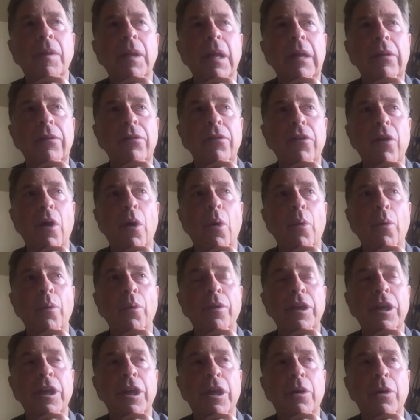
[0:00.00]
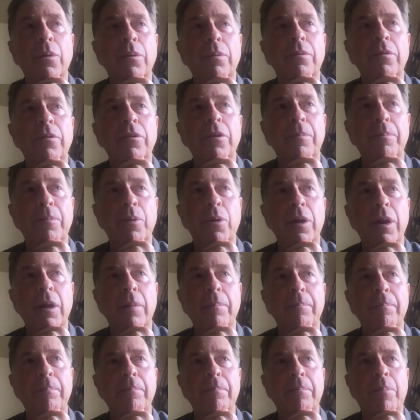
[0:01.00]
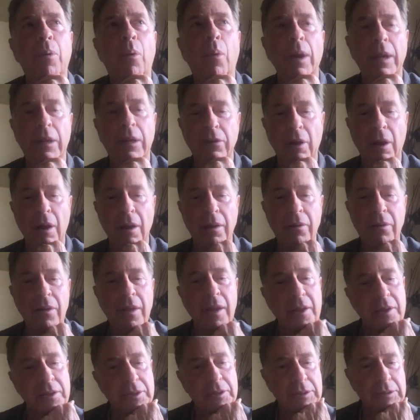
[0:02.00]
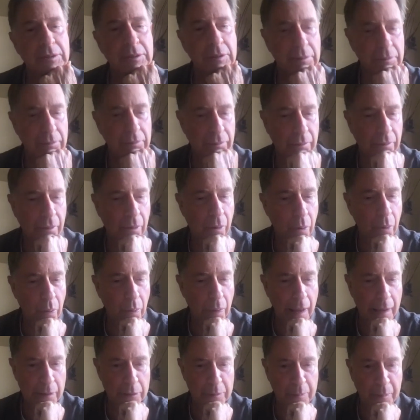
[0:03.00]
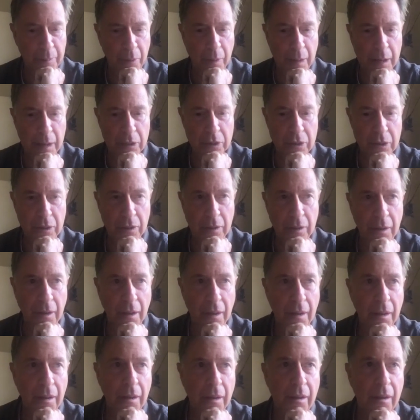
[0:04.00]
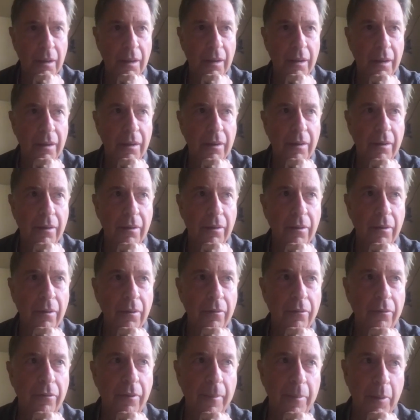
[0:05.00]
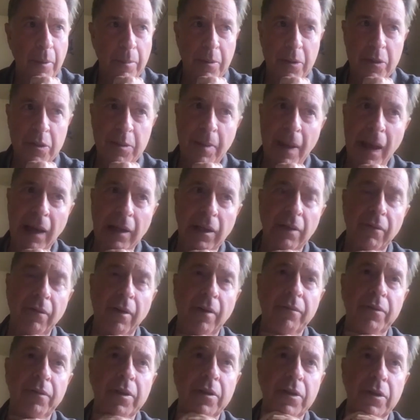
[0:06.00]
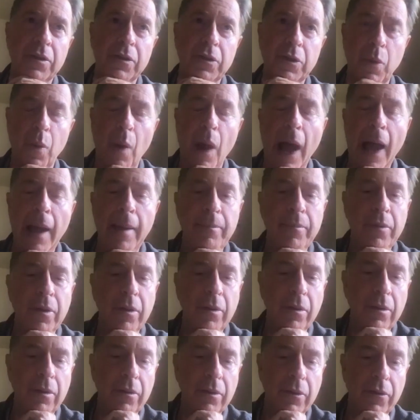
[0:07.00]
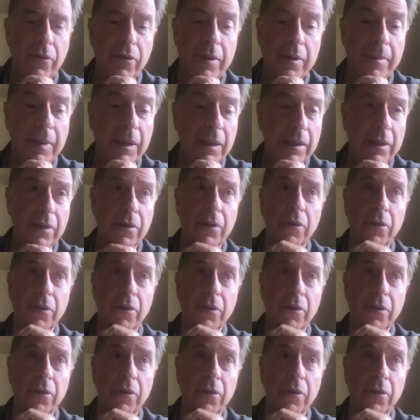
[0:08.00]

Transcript: And so, you know, to put a point on this whole exploration, from the perspective of the described, the seemingly